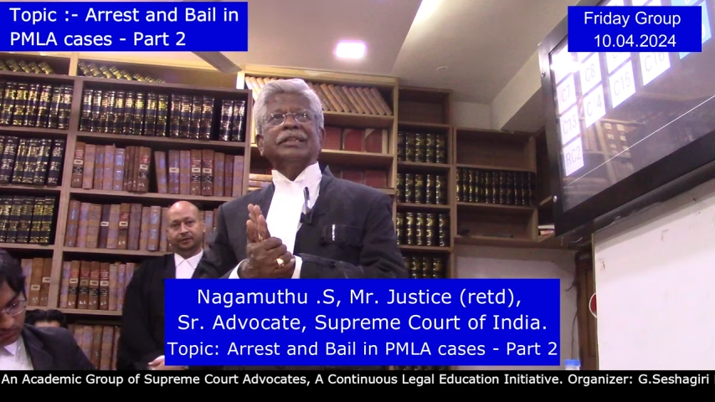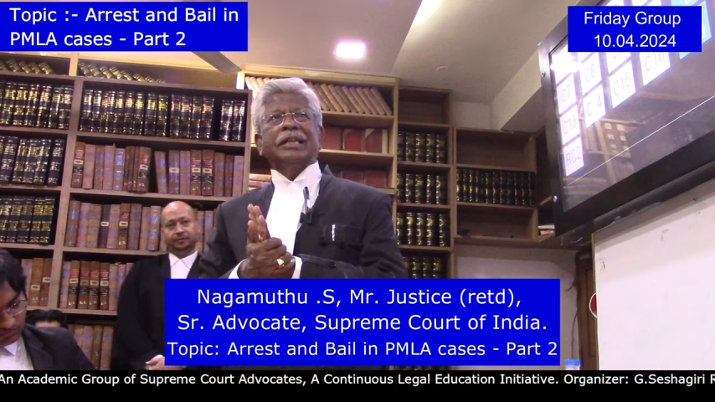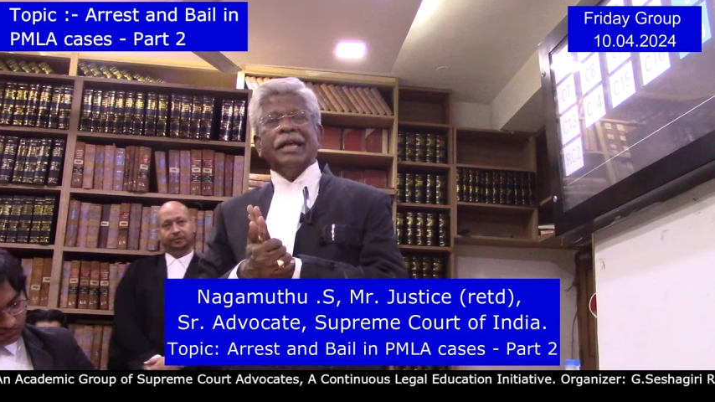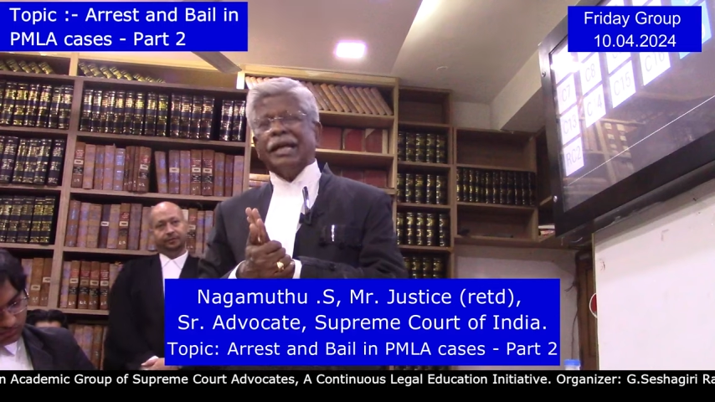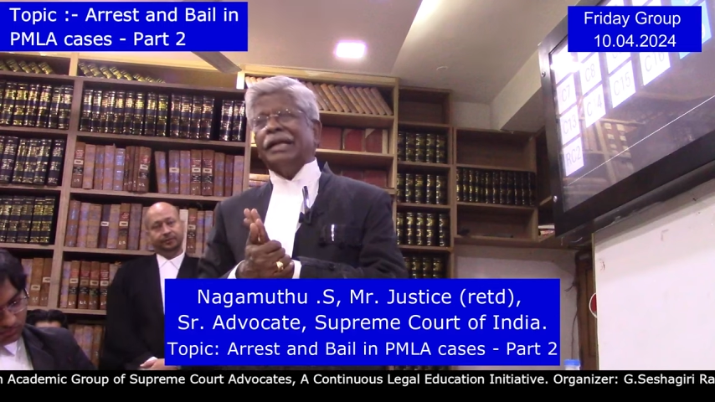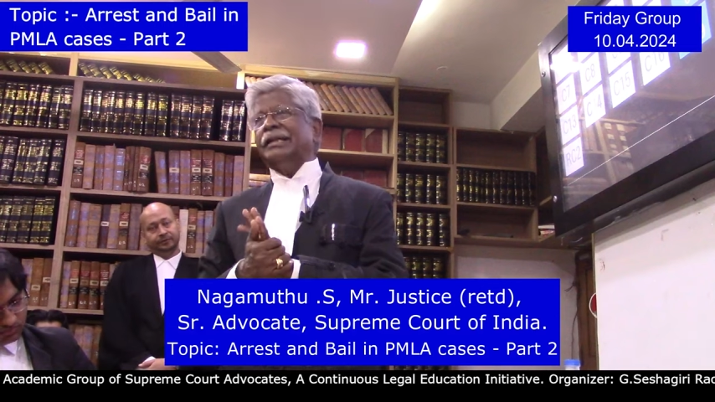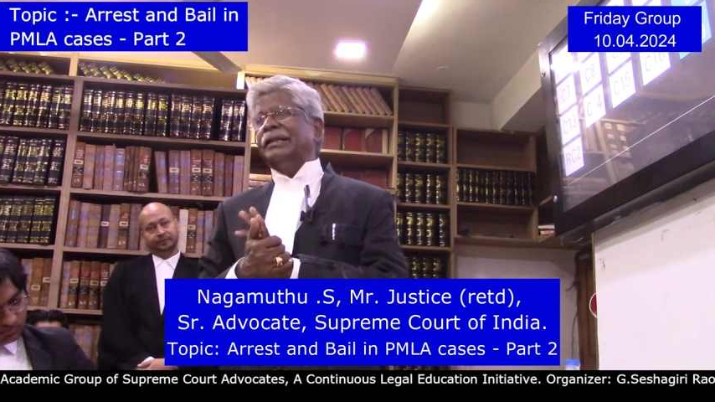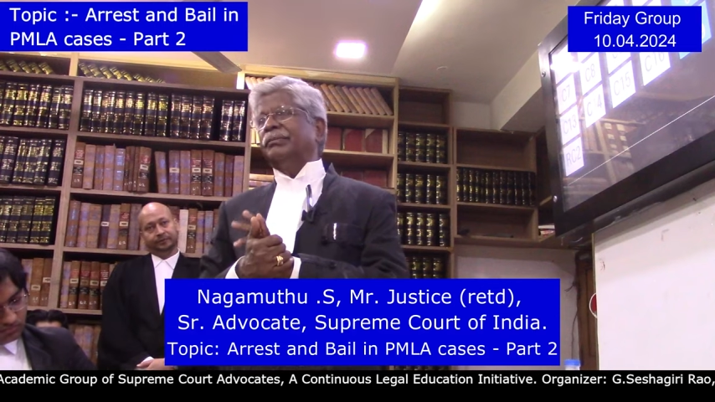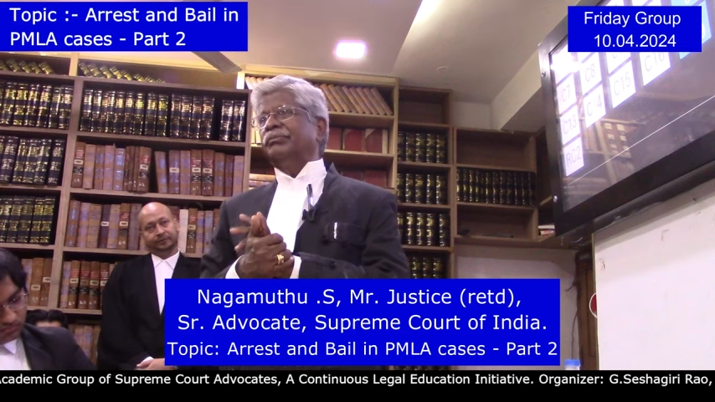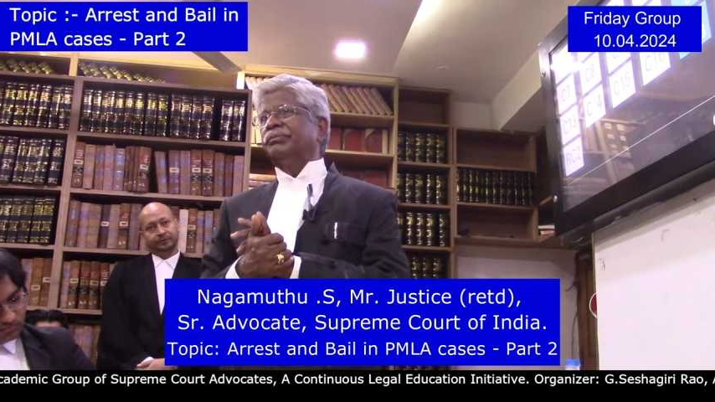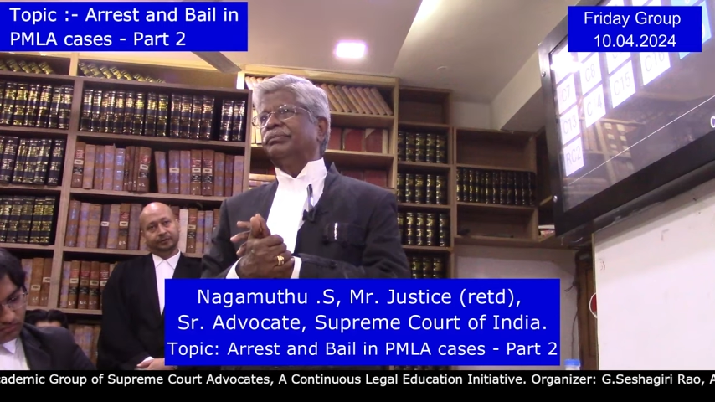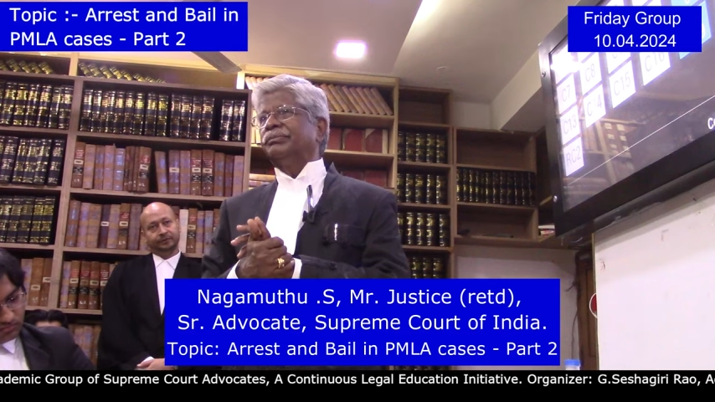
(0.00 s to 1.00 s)
gives as a
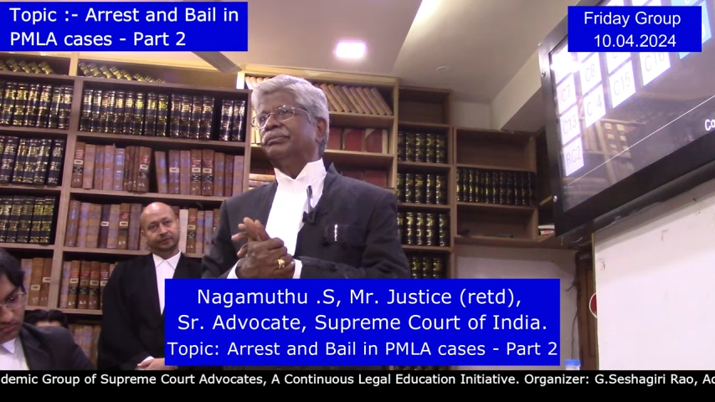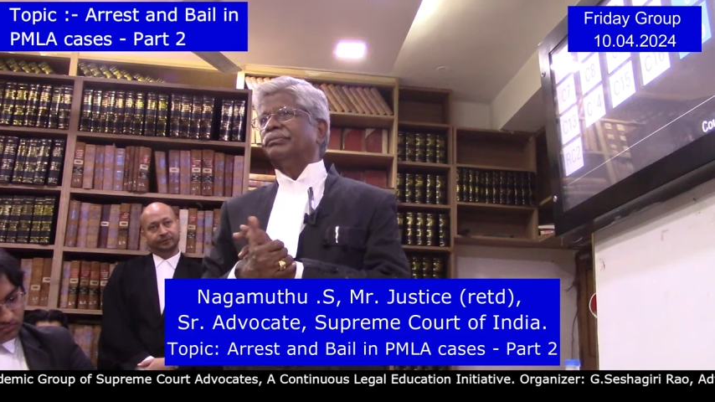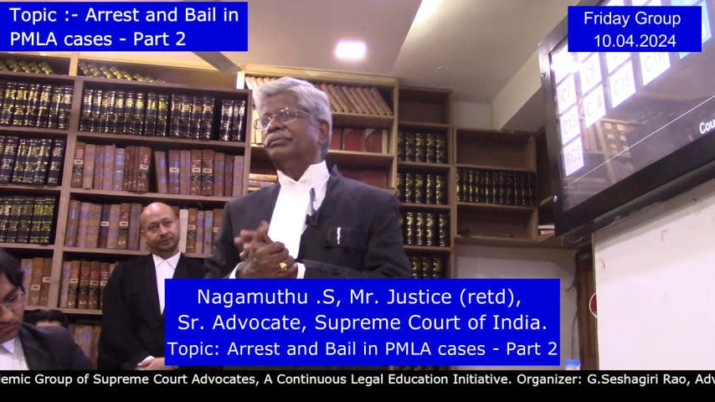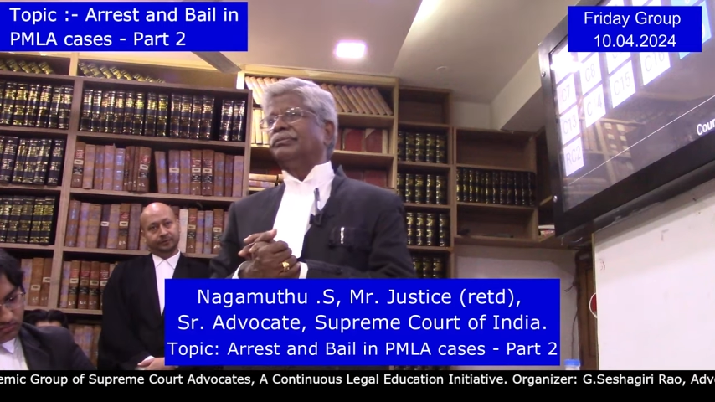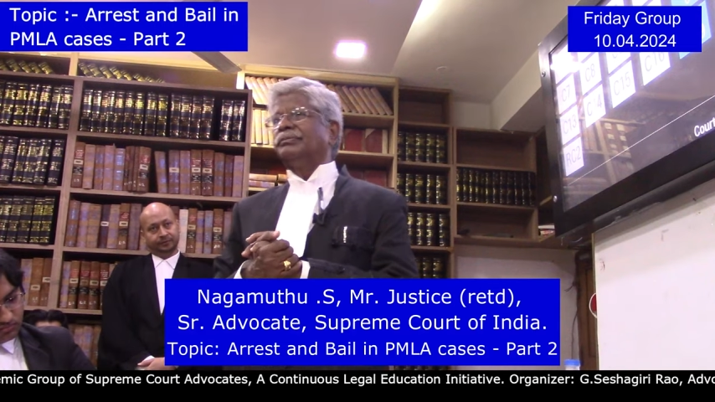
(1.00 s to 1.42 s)
guarantee.